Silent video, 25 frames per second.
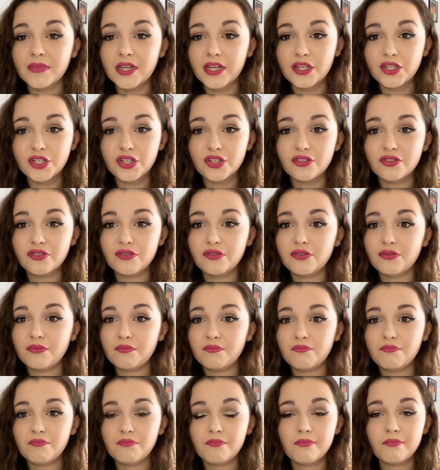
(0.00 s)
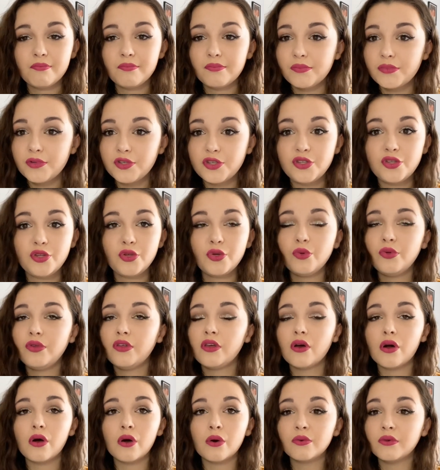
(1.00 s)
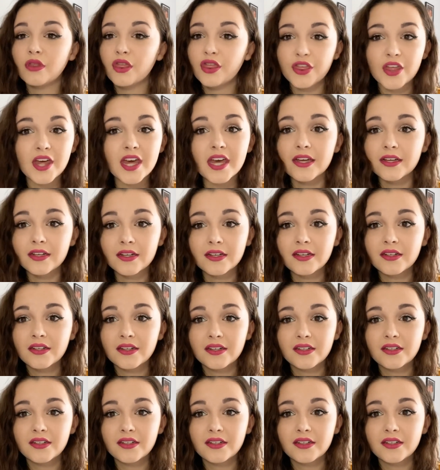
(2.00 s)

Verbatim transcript: And just do your own thing.